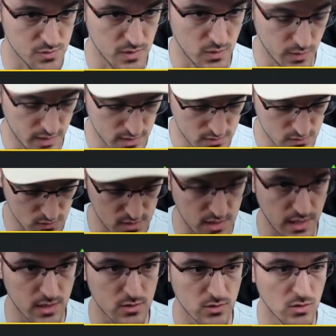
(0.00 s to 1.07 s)
but we get to
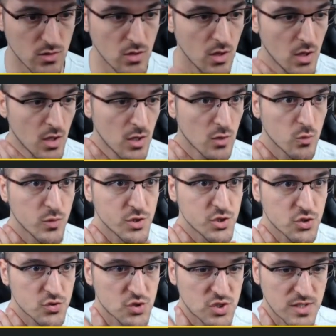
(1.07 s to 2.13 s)
cycle, which
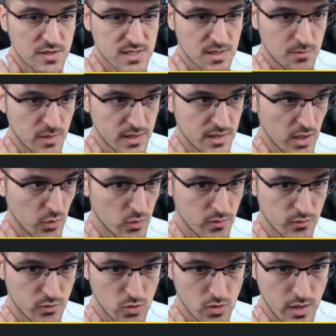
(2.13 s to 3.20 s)
sets up my
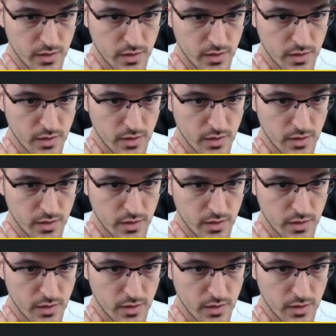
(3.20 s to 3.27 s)
Terravor.